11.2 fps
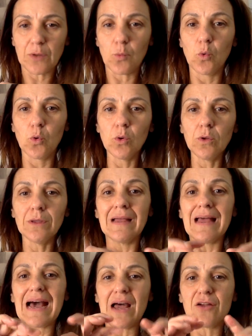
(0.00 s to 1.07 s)
wall
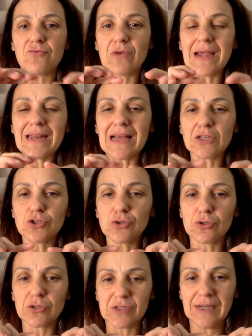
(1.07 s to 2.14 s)
and write a
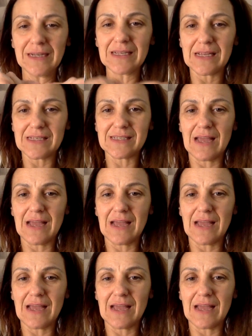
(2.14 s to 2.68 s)
short text